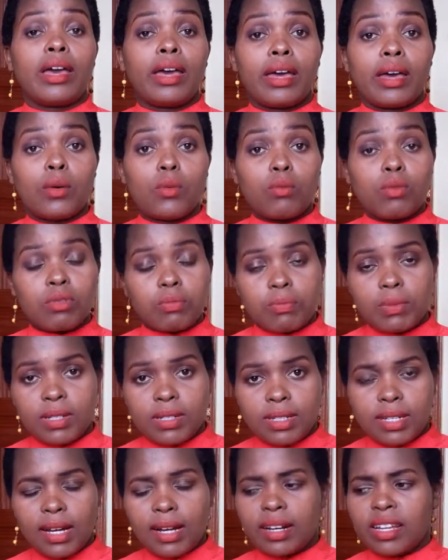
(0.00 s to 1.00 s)
will be
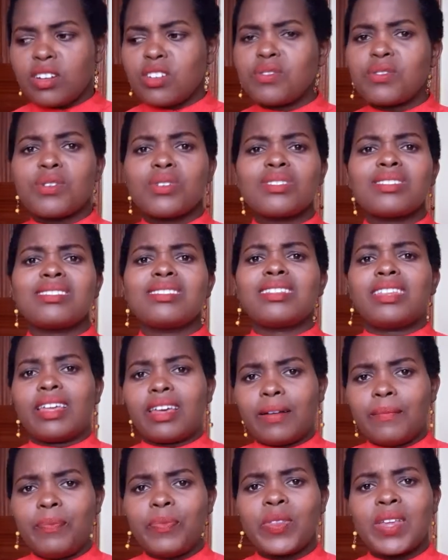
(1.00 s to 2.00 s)
done, and of course the
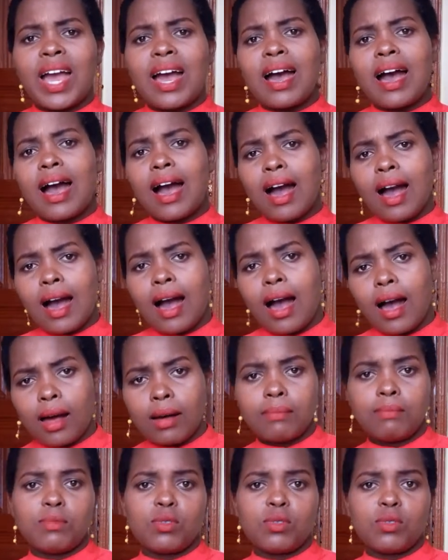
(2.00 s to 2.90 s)
harm